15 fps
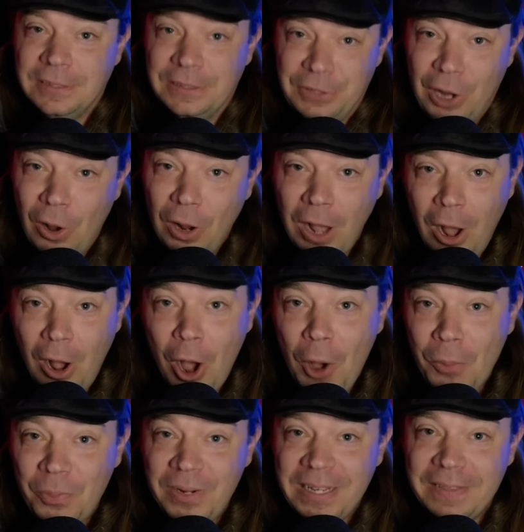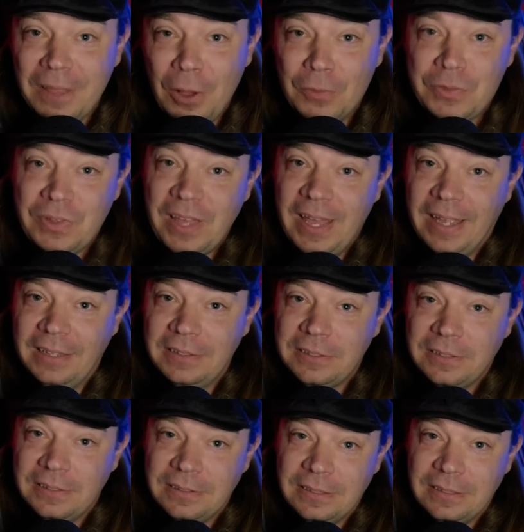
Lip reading: Don't go opening those things.